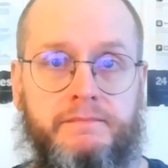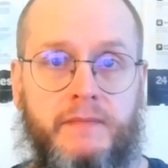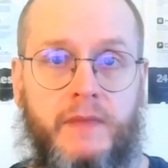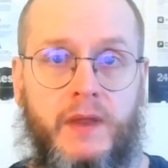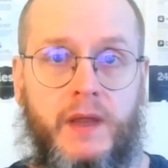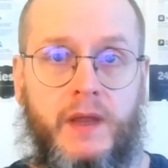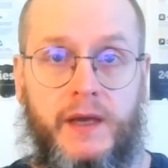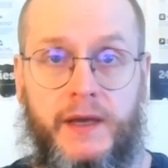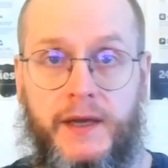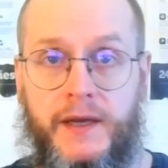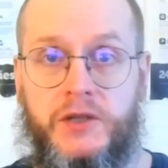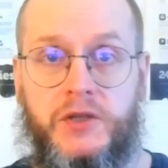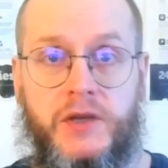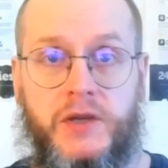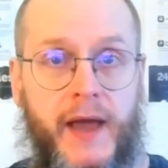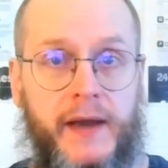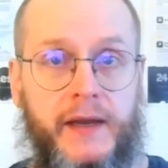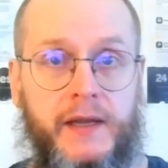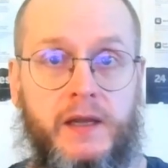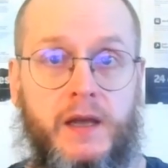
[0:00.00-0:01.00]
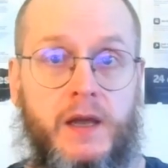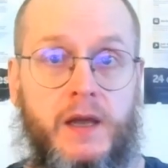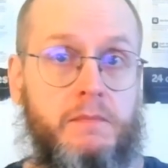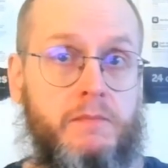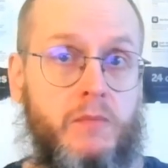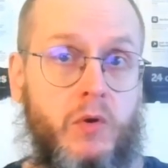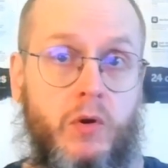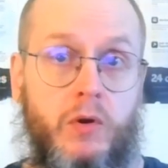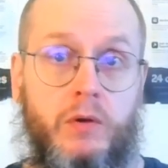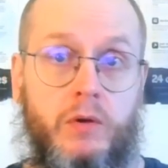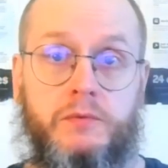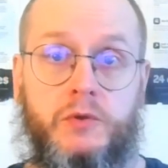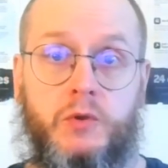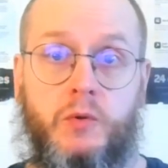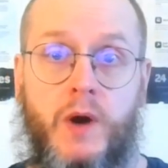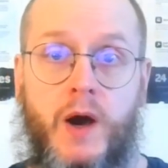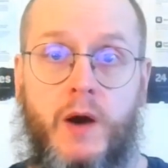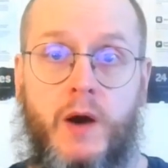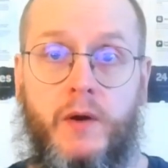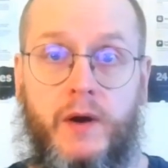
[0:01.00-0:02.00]
each adding more to
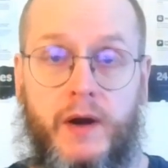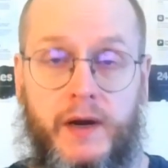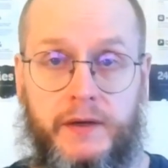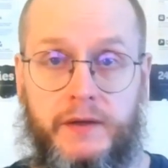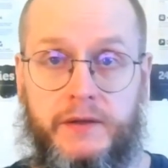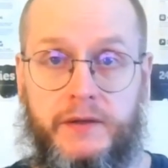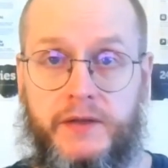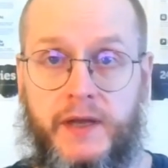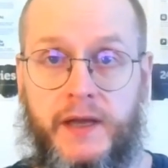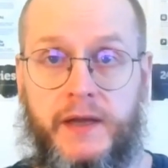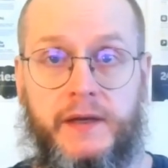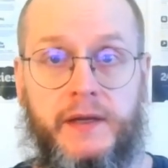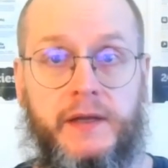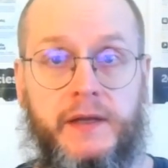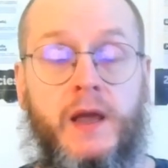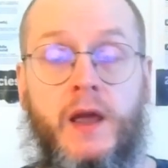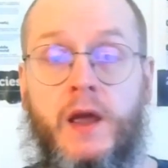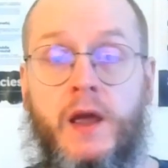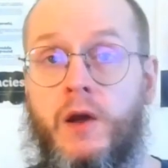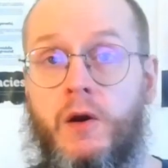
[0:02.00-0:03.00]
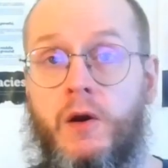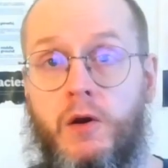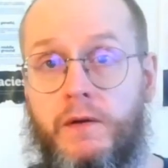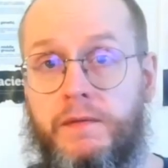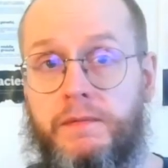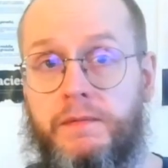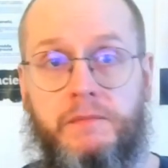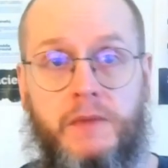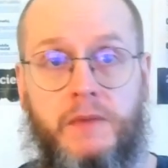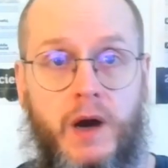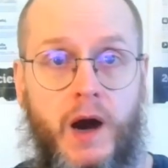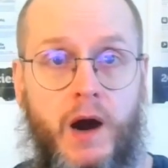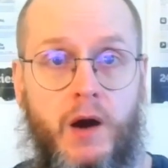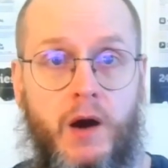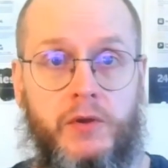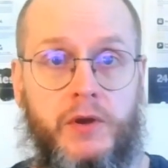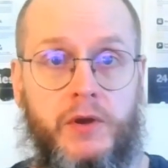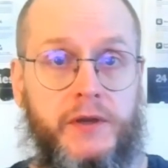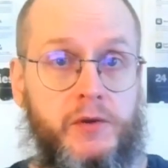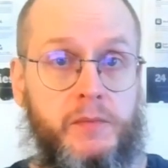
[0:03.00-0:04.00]
our understanding of how
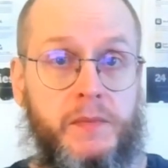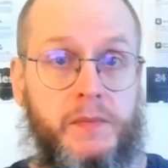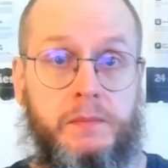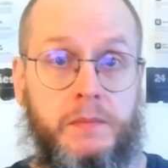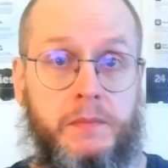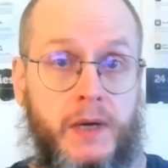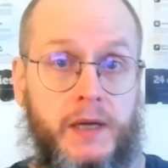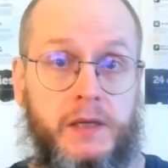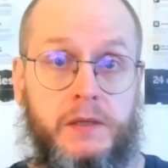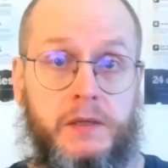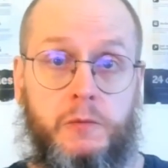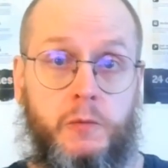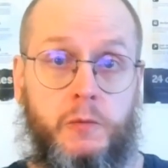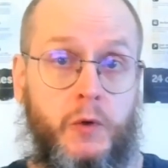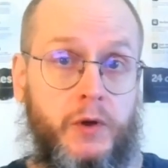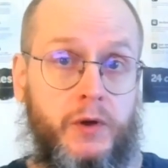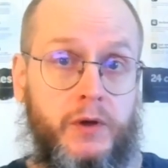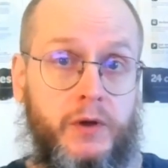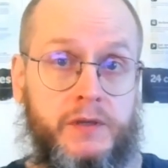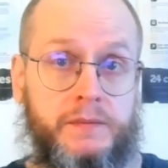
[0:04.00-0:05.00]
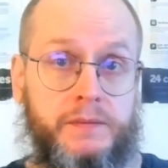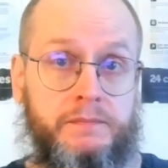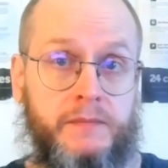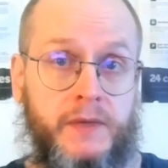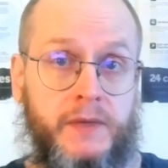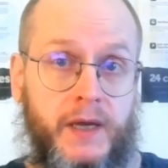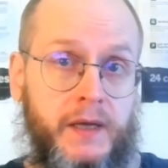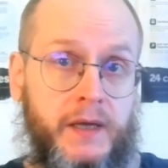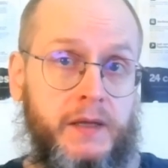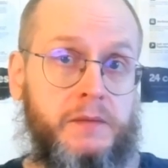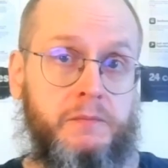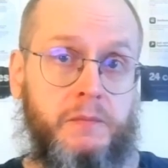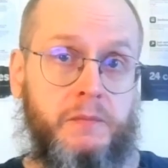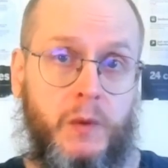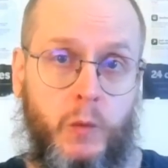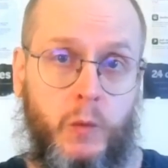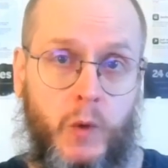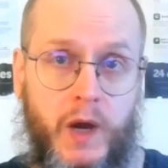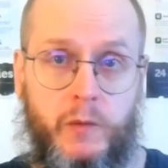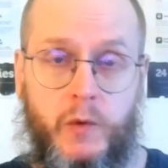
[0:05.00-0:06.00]
the human mind works and
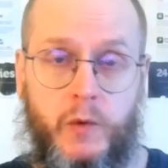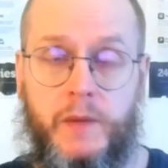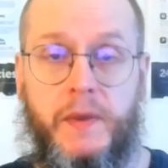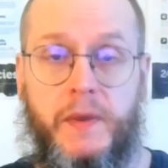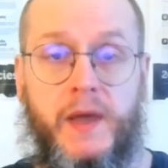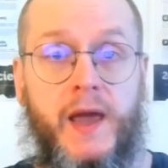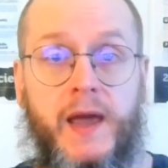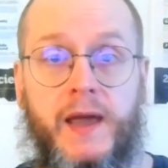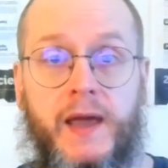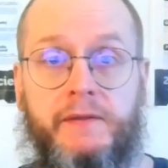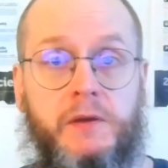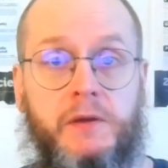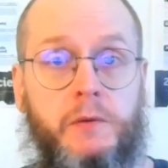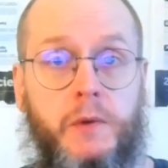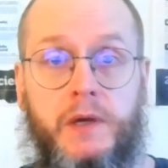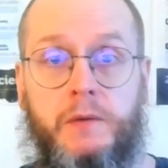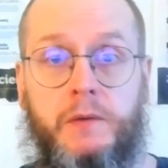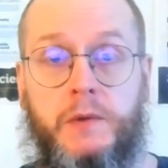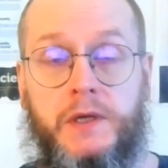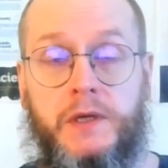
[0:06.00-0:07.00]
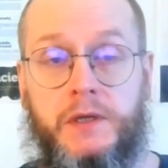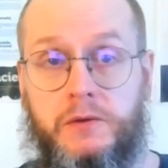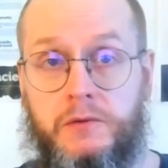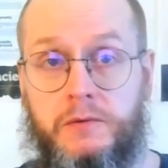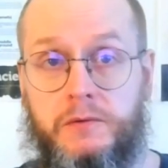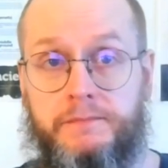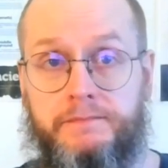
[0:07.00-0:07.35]
why we behave the way we do.